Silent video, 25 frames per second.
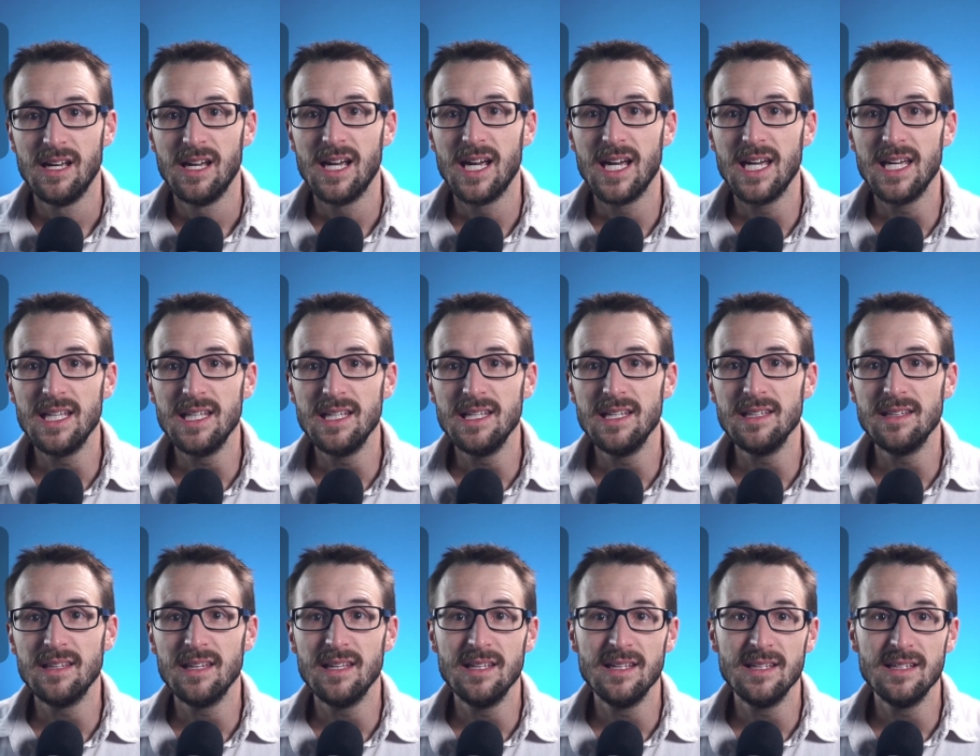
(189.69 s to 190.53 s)

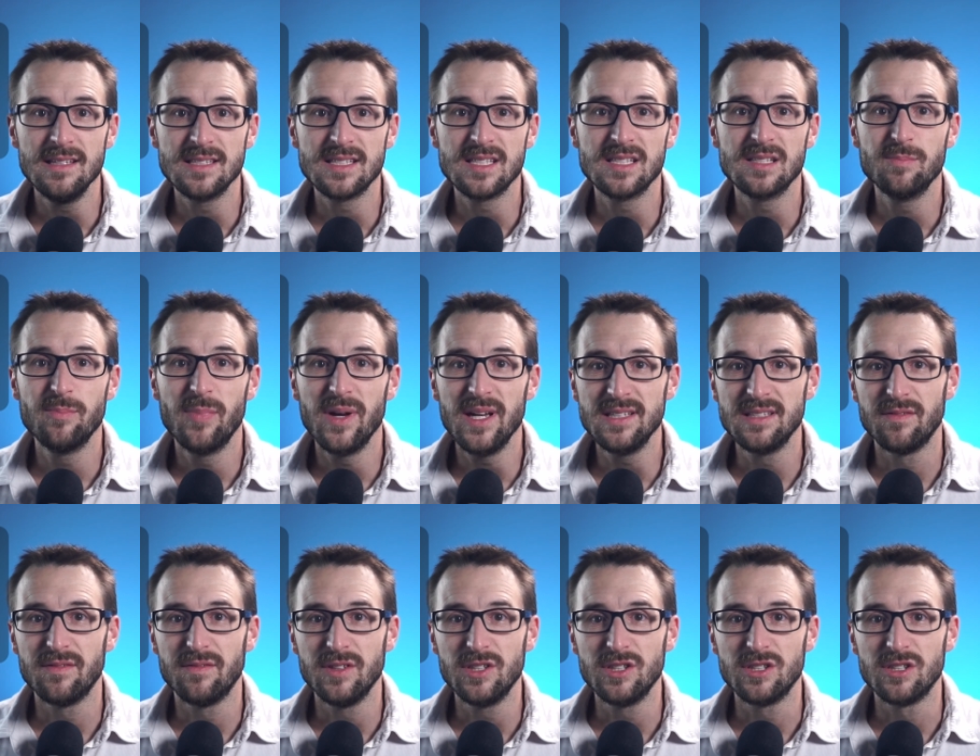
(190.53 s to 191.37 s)
It is space
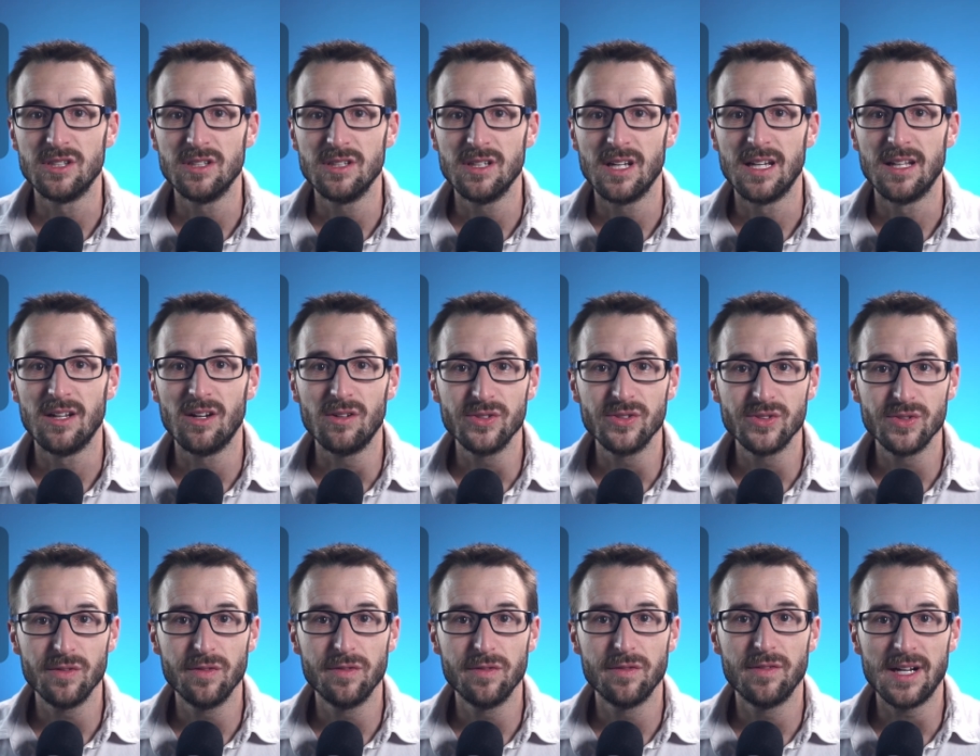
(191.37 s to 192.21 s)
efficient and
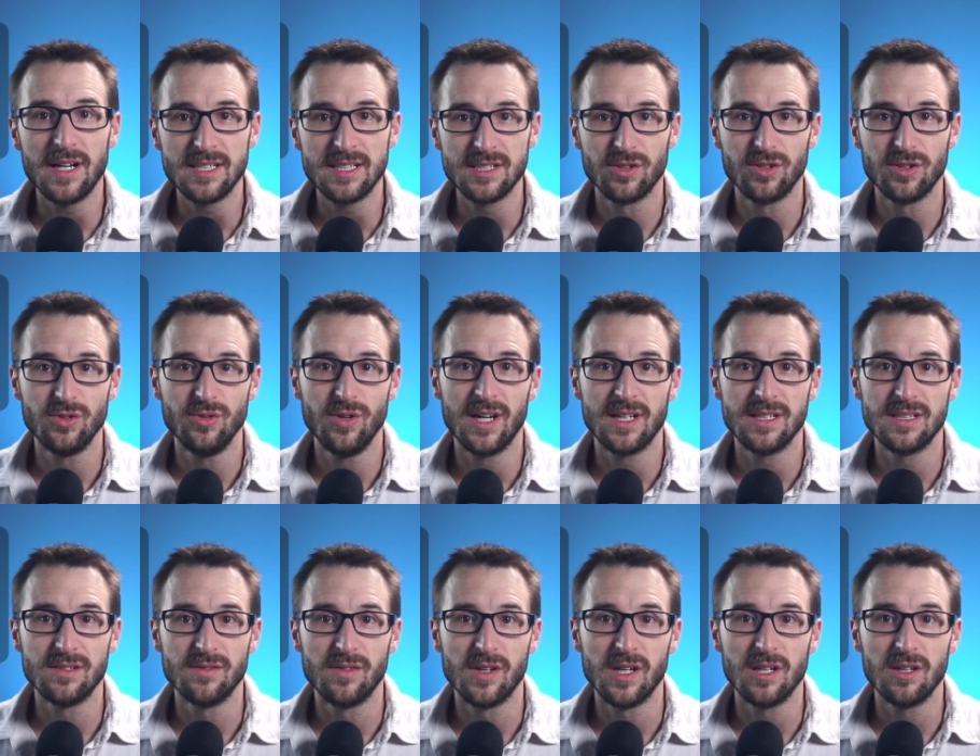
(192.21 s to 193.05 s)
also faster to
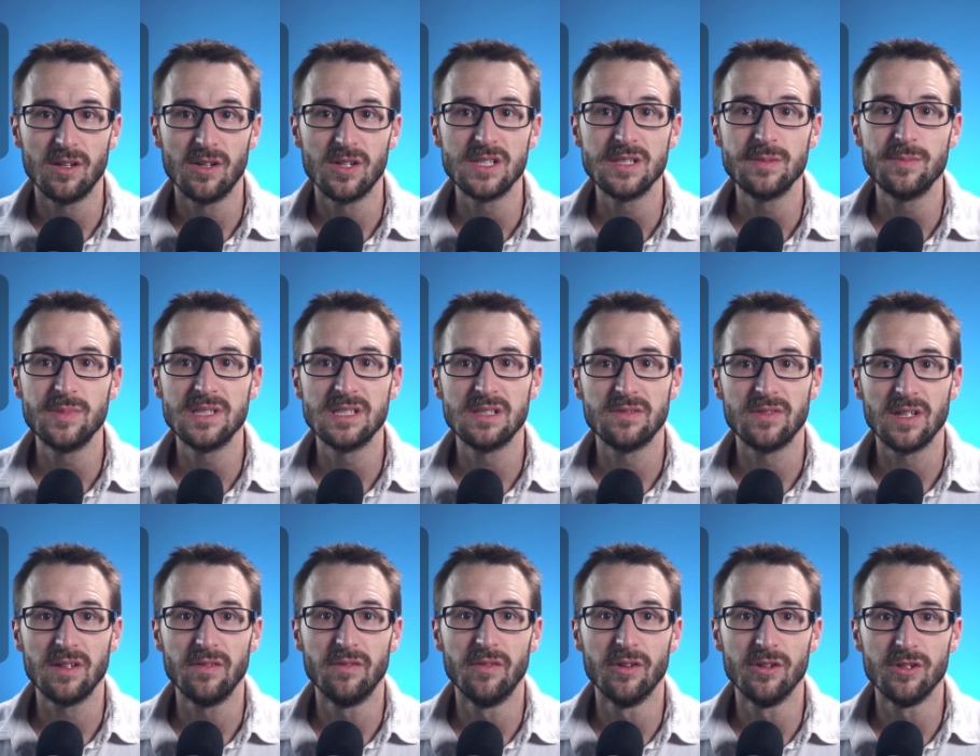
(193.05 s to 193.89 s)
activate a
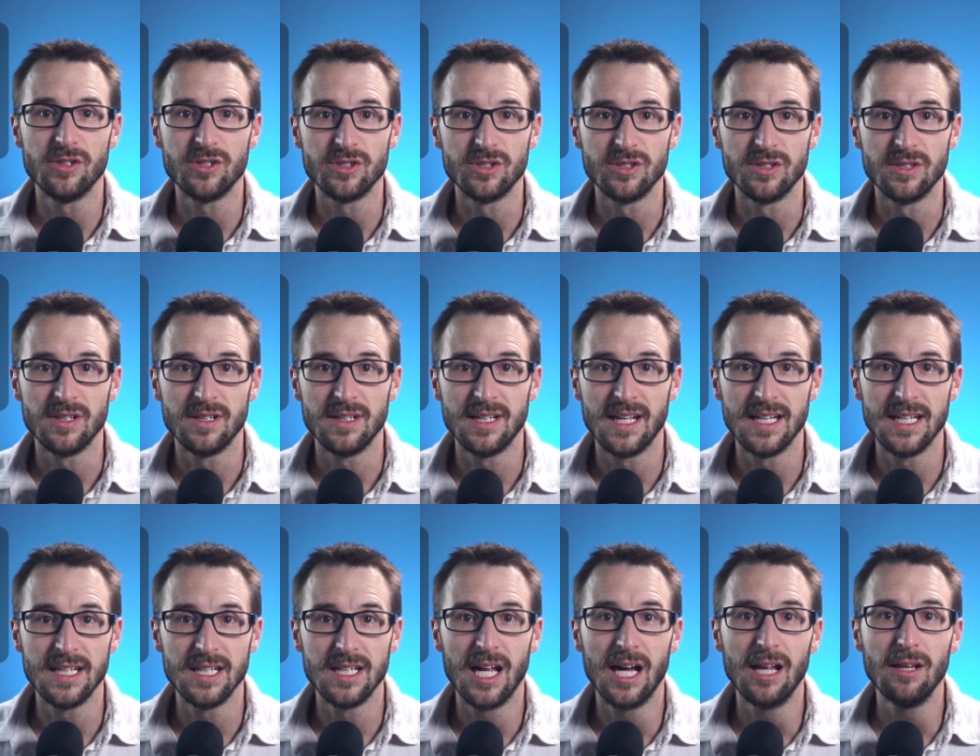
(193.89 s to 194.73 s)
specific version
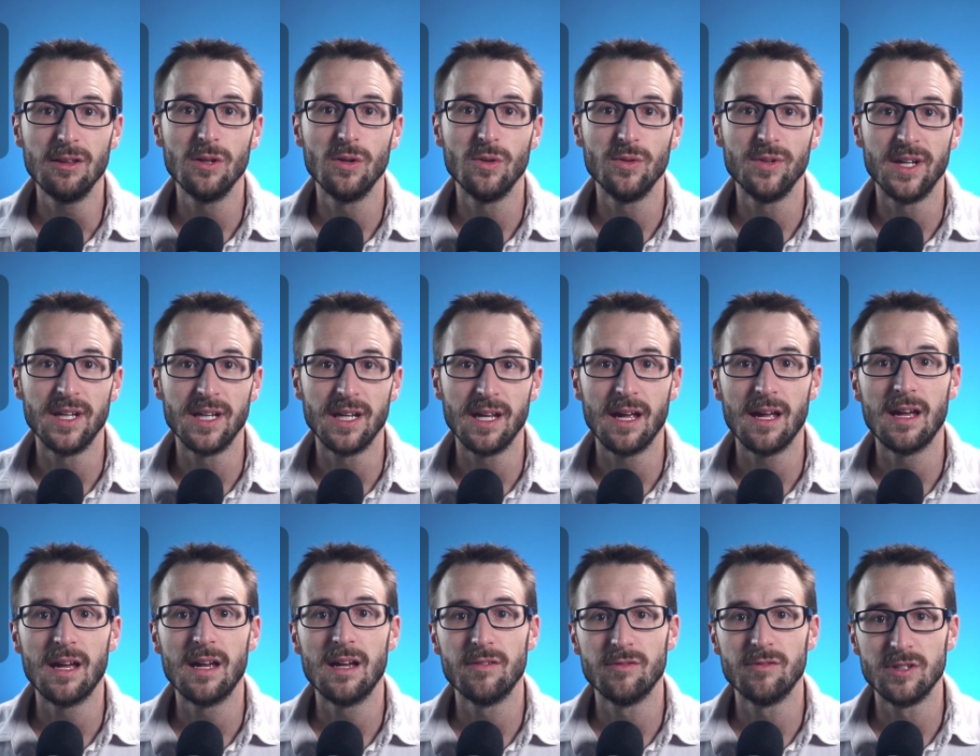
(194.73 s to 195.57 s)
than downloading
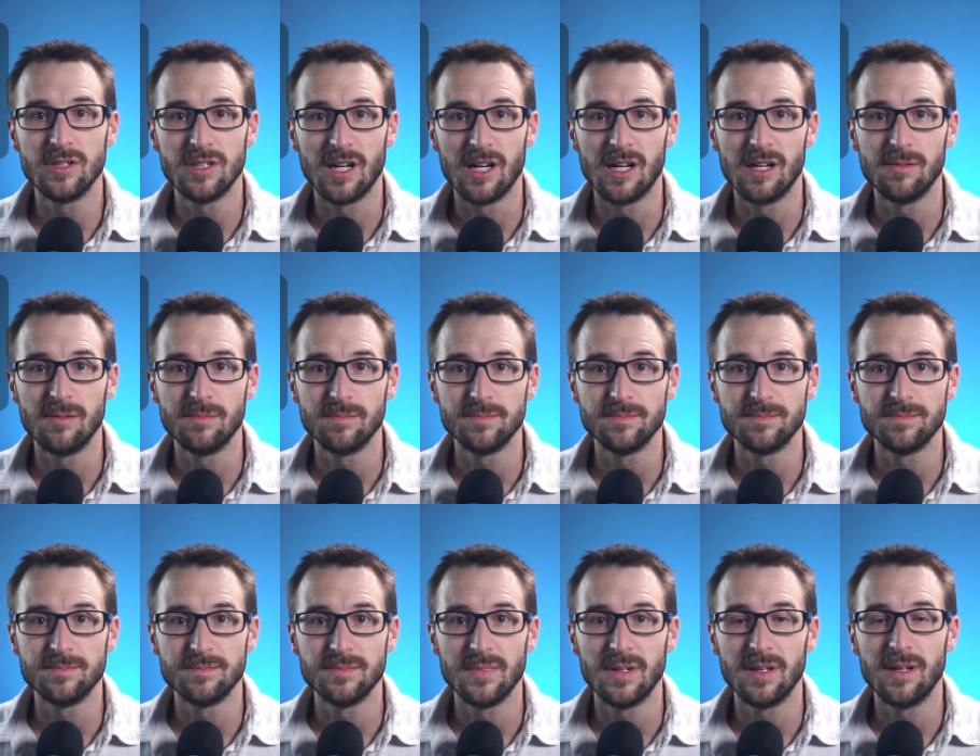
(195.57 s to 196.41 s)
every time
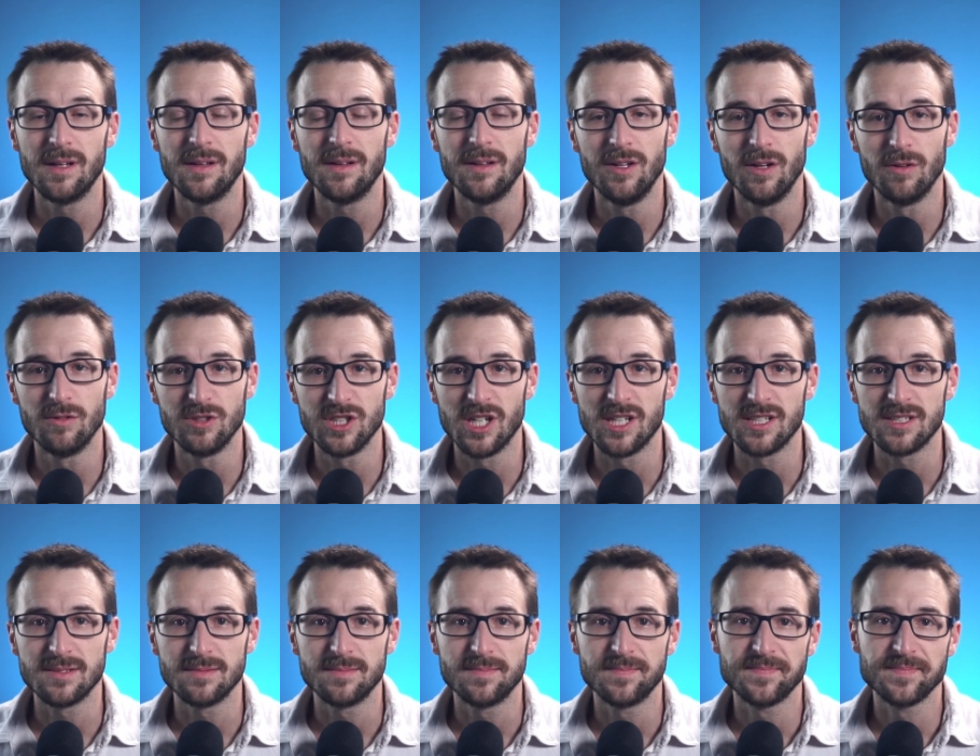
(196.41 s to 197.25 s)

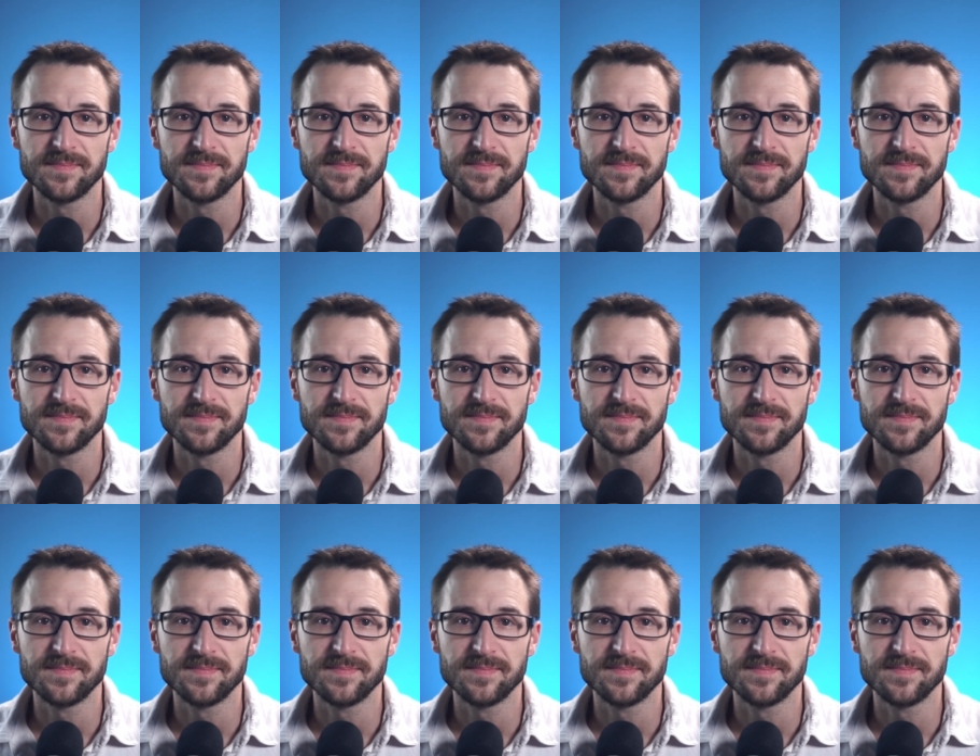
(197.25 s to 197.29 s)
Node.js.